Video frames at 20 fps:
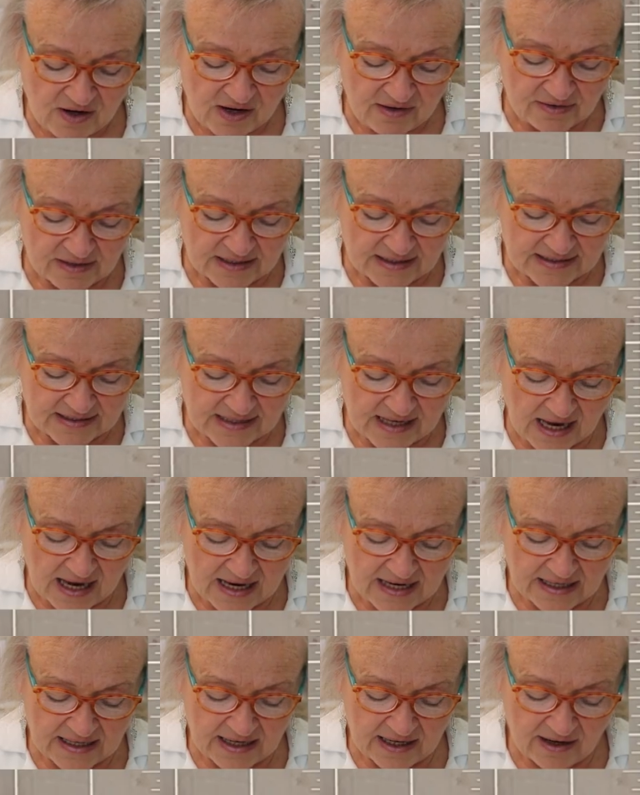notice, I
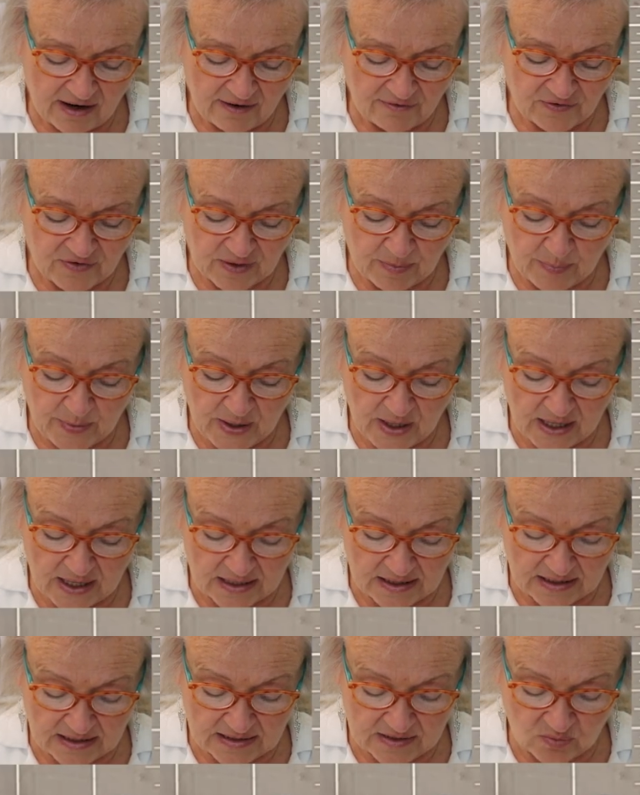cut off the
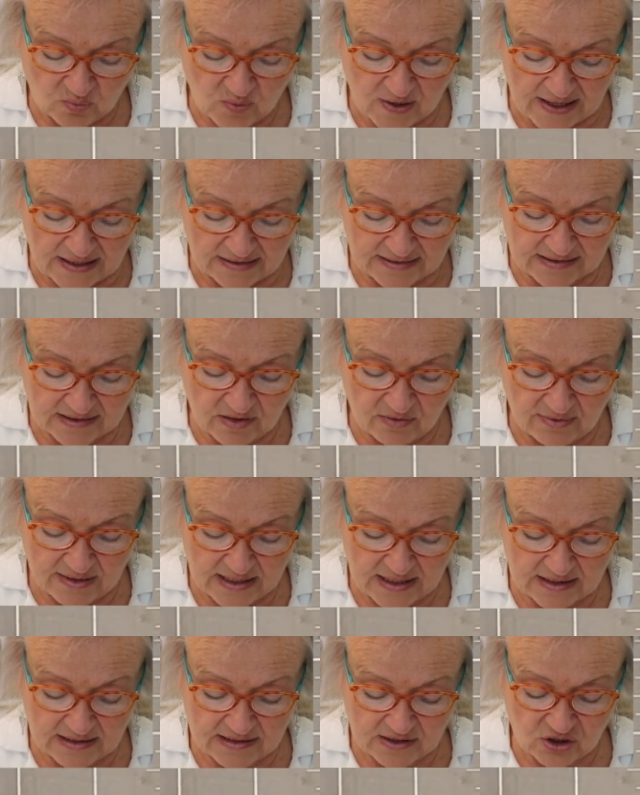pot as well. So
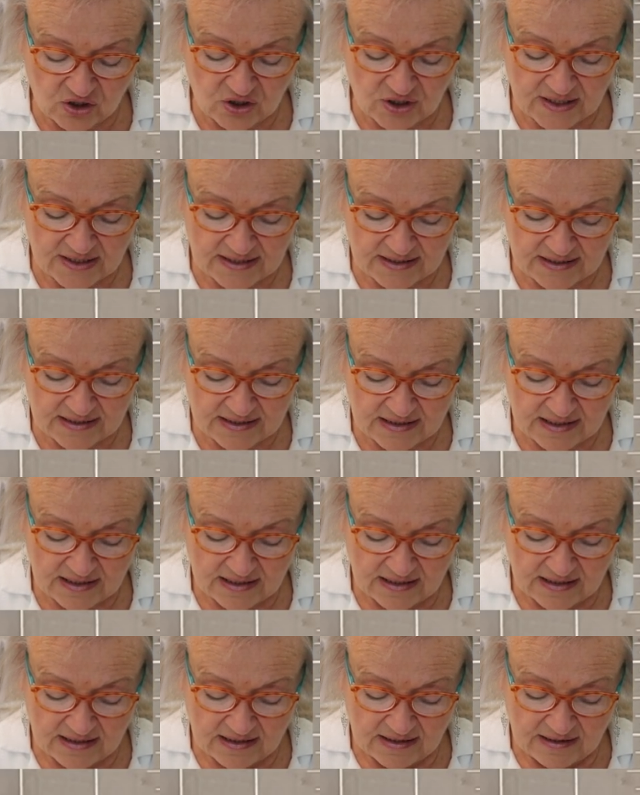it is just
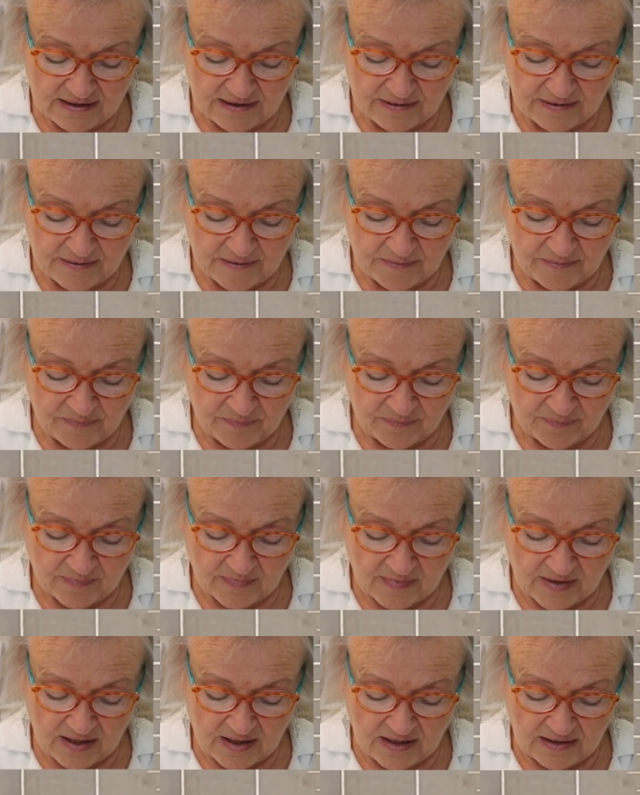
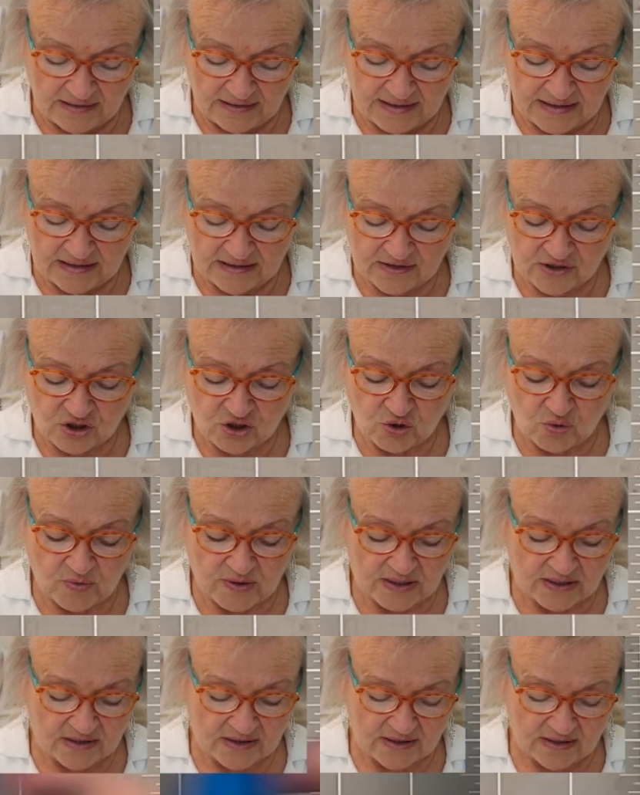a little
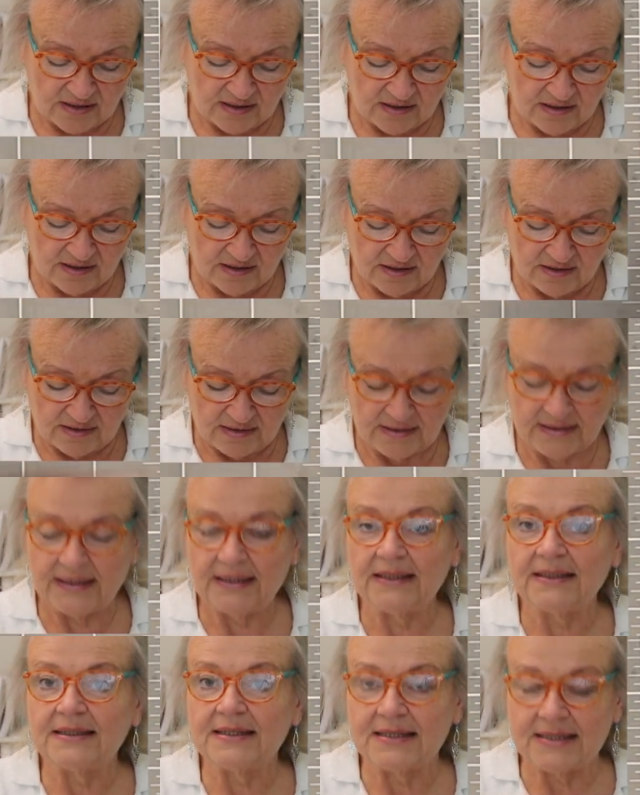short,
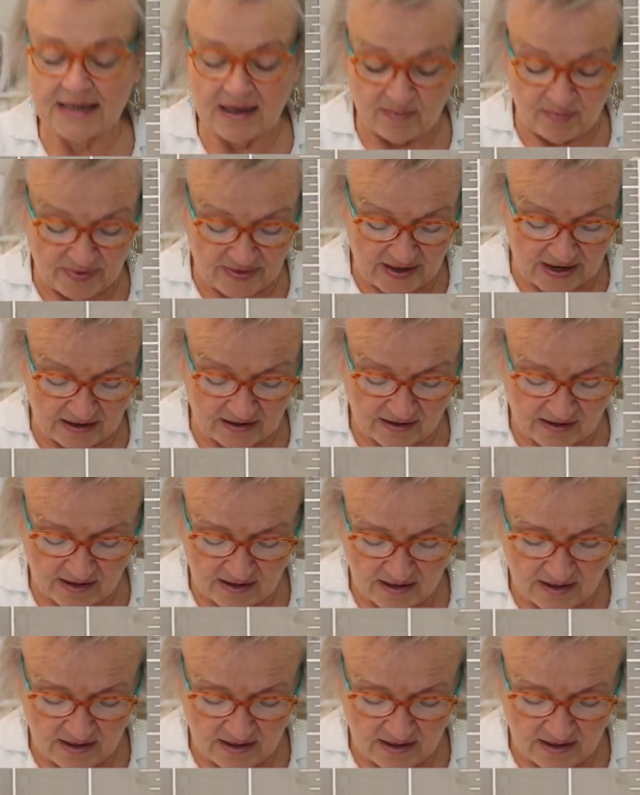little stub there.